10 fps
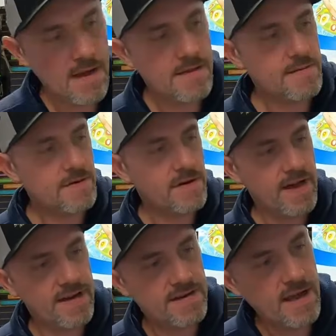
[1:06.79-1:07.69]
And then we'll go
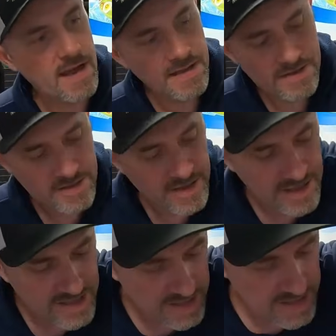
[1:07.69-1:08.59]
ahead and use our
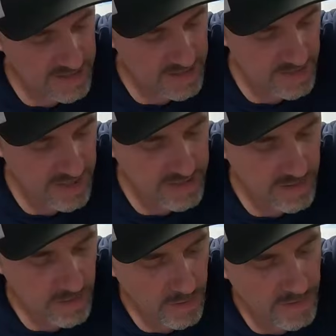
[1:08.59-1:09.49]
9/16 wrench to
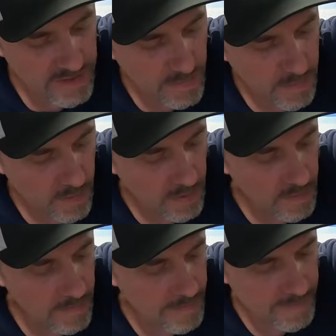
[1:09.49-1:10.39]
hold this bolt.
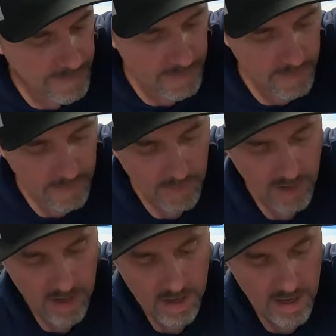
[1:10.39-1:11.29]

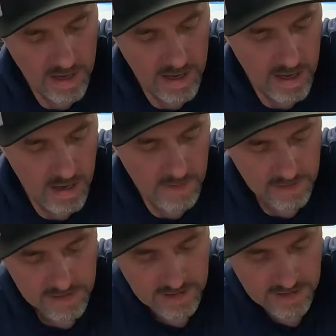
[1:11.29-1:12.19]
And we'll
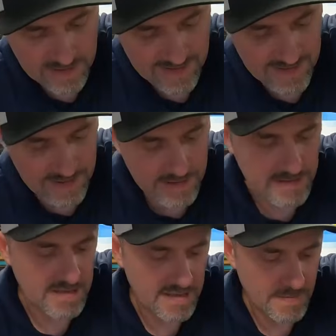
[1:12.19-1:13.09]
just
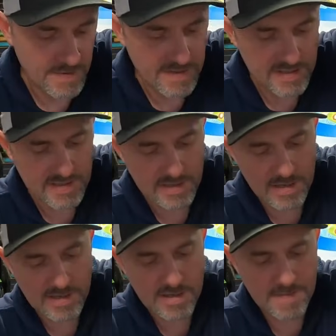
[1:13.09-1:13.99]
loosen it up with this
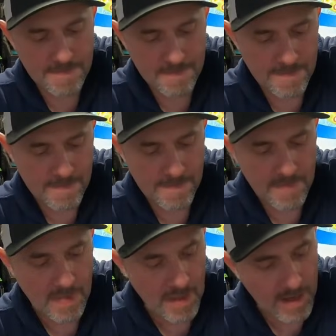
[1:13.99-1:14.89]
socket.
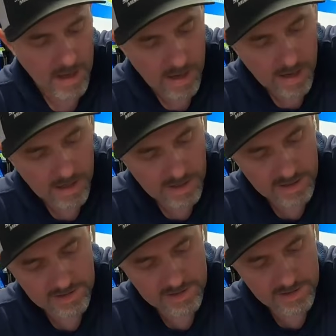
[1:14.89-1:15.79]

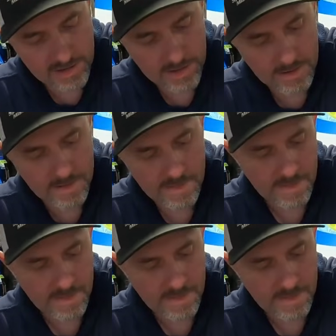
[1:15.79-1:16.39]
Like so.